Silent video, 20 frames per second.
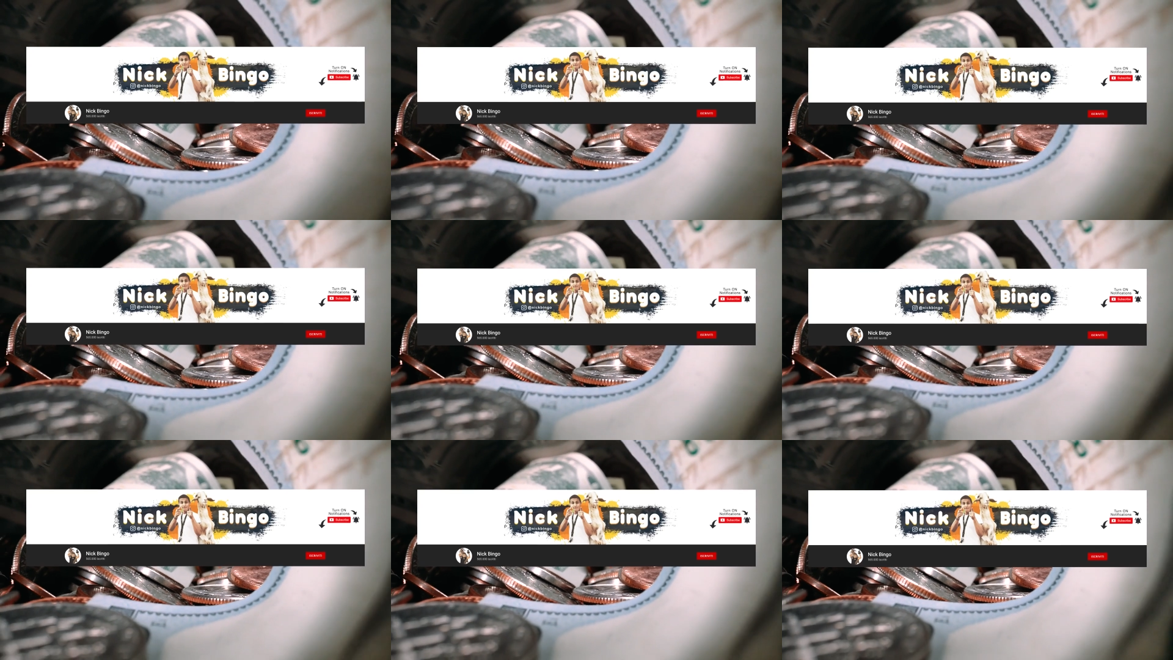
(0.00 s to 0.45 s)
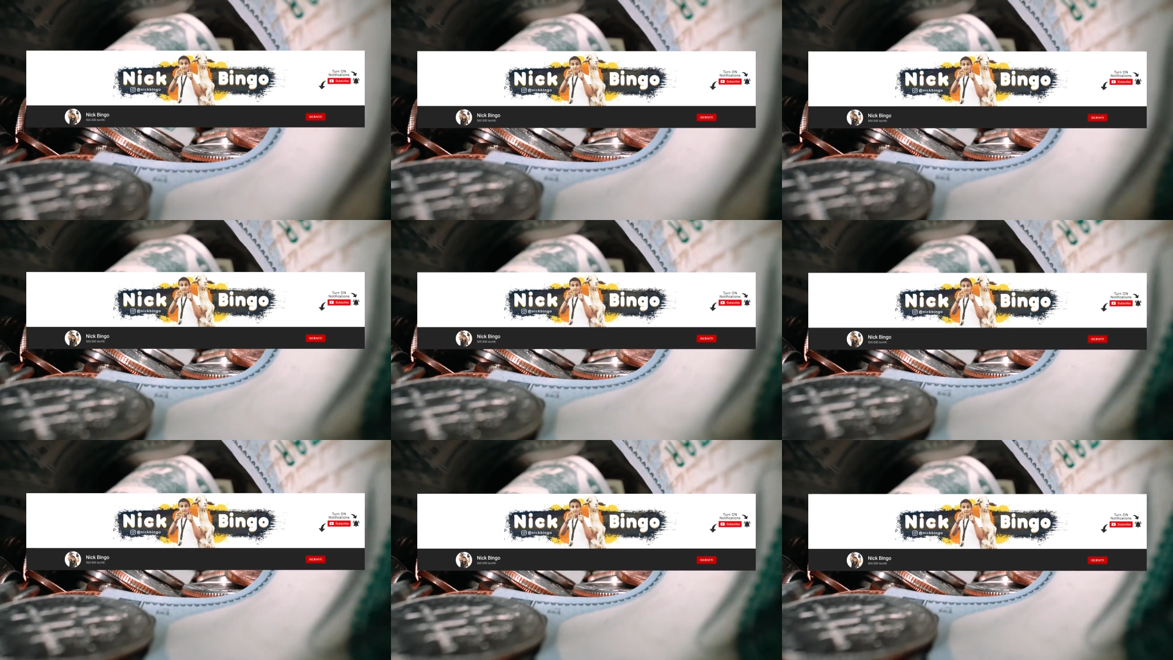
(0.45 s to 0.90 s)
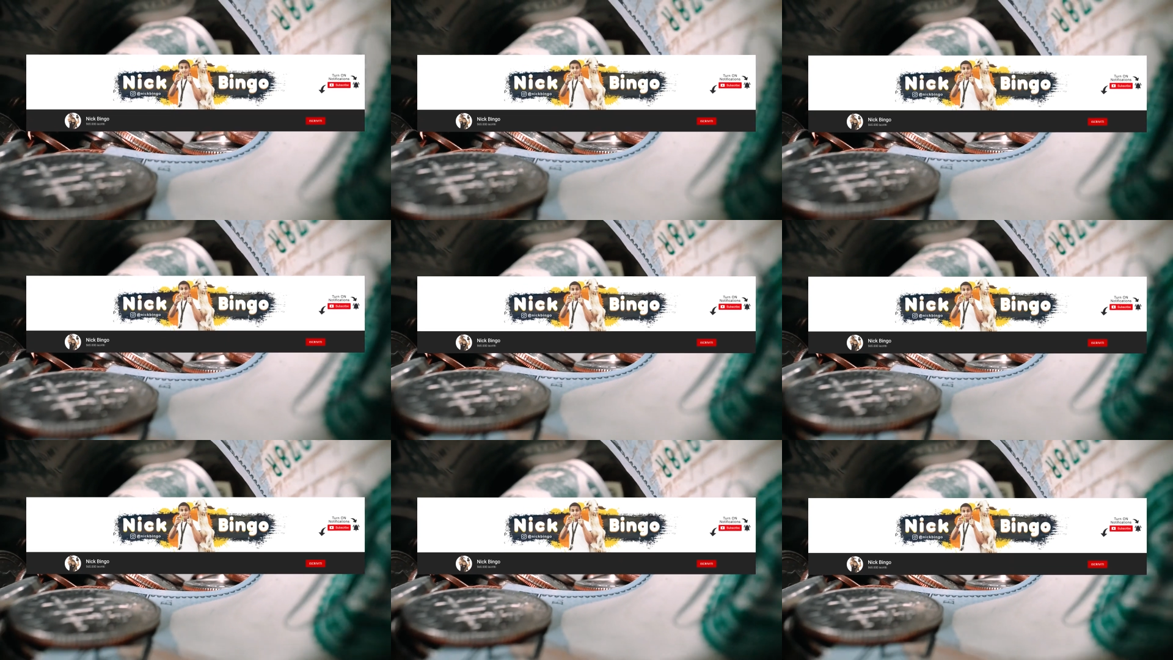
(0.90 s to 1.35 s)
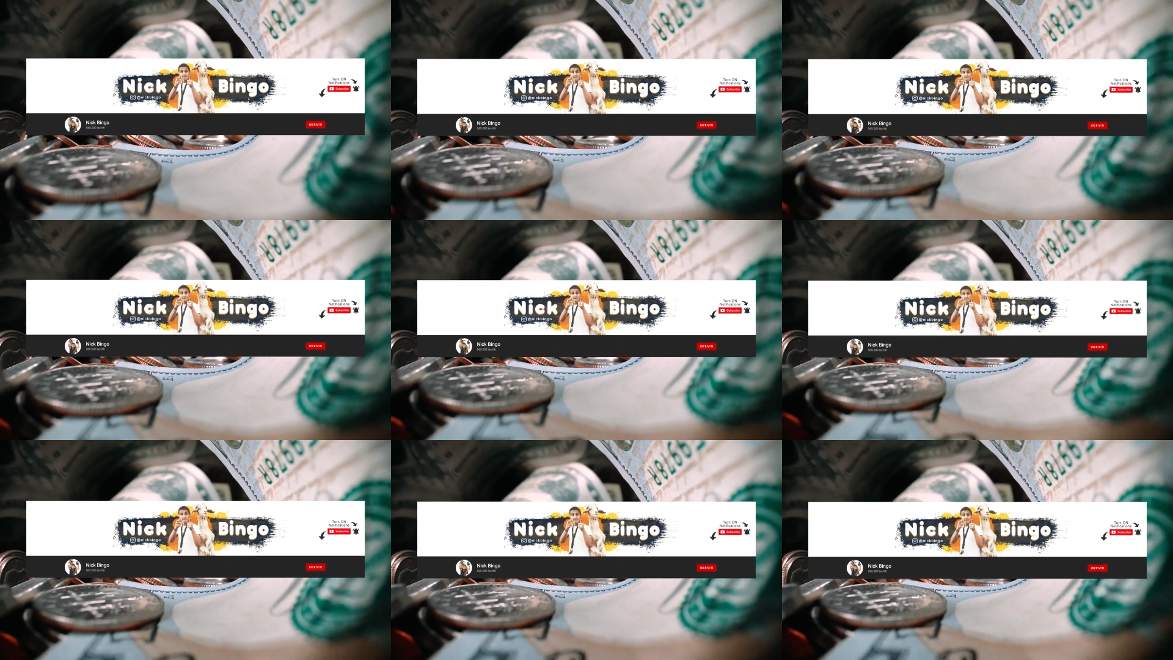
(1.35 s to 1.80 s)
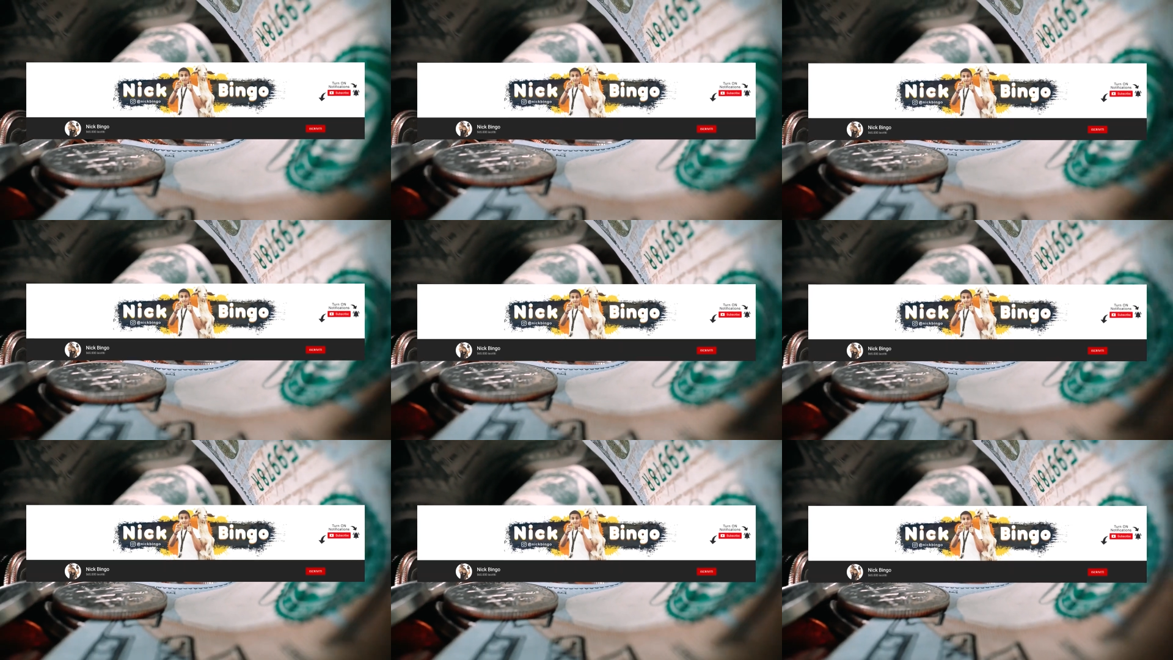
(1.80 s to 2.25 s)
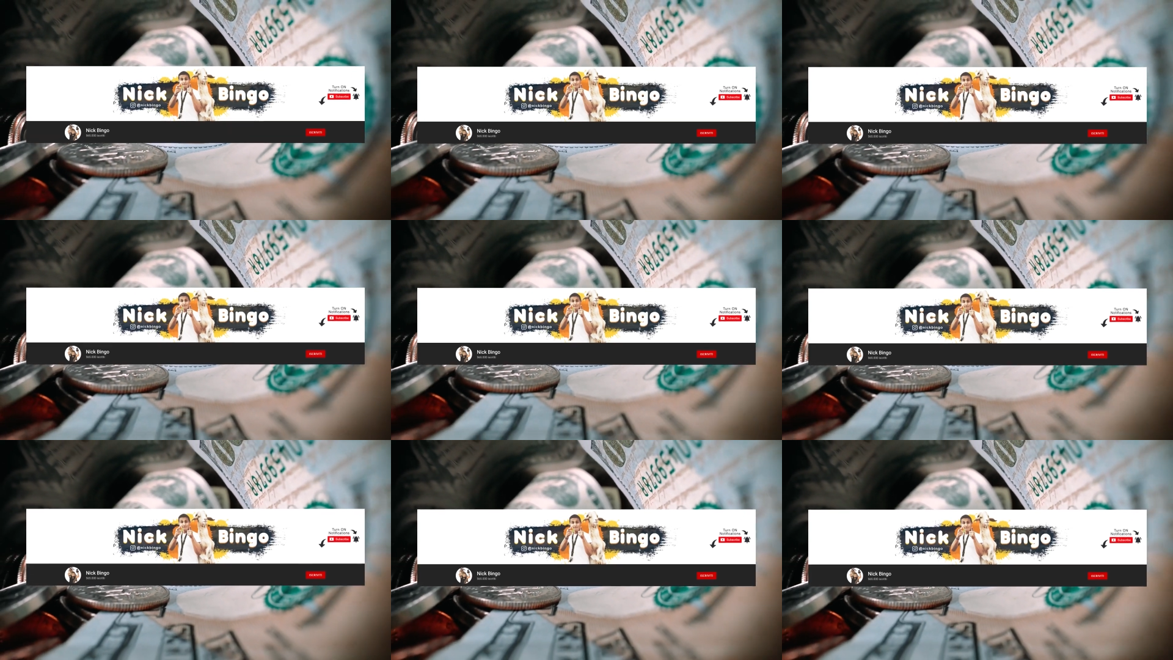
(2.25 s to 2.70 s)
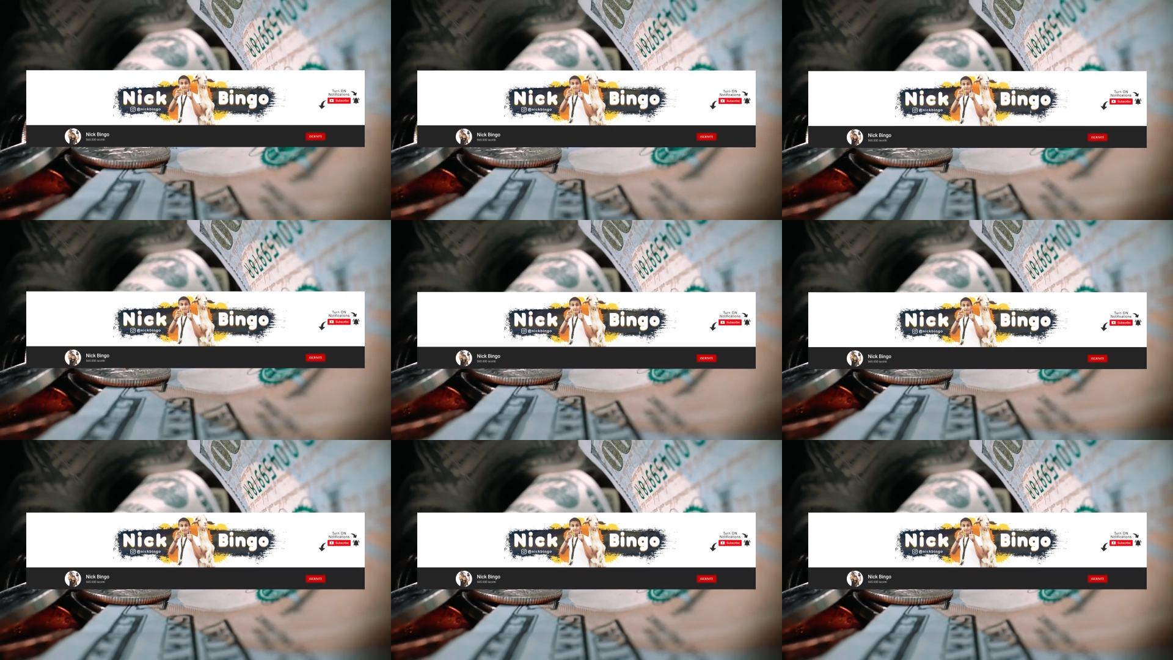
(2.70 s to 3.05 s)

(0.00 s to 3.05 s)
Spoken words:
(no speaker visible)